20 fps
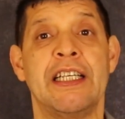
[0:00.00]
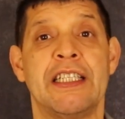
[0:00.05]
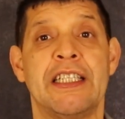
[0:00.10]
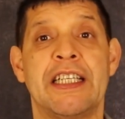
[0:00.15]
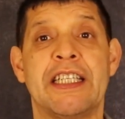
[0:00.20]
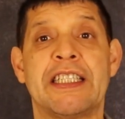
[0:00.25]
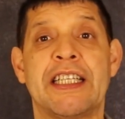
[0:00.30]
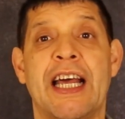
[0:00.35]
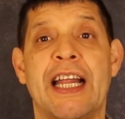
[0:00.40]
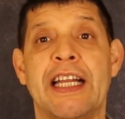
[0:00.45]

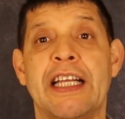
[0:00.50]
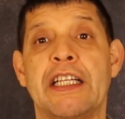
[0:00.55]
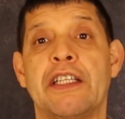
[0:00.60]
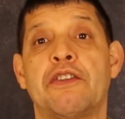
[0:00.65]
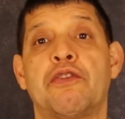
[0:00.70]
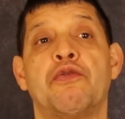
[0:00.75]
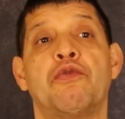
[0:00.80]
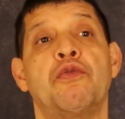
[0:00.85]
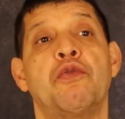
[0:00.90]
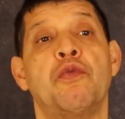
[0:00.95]

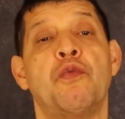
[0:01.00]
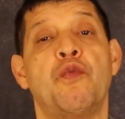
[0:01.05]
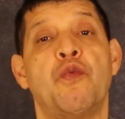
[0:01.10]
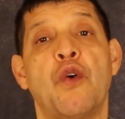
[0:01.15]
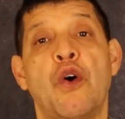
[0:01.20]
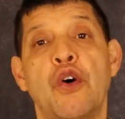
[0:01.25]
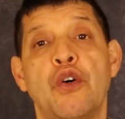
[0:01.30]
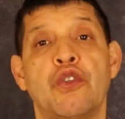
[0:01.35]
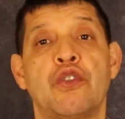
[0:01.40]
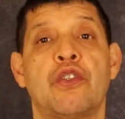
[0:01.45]
decided to
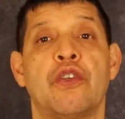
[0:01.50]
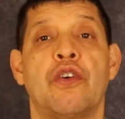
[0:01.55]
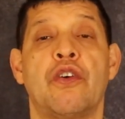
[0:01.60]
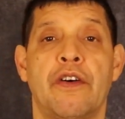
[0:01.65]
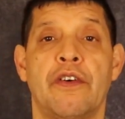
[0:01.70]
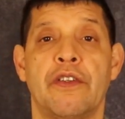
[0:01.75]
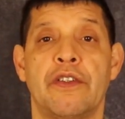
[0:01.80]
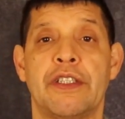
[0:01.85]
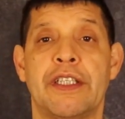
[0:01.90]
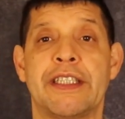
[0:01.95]
vote
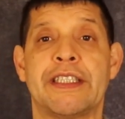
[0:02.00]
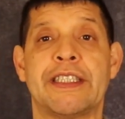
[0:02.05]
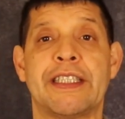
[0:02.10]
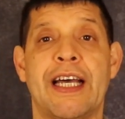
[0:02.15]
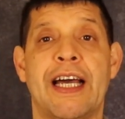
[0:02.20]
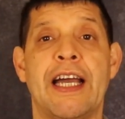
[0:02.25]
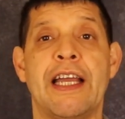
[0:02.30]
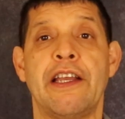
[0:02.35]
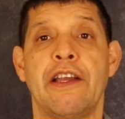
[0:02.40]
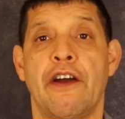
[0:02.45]
on the
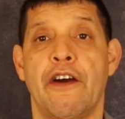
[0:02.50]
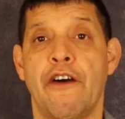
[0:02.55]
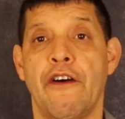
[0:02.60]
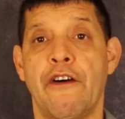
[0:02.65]
side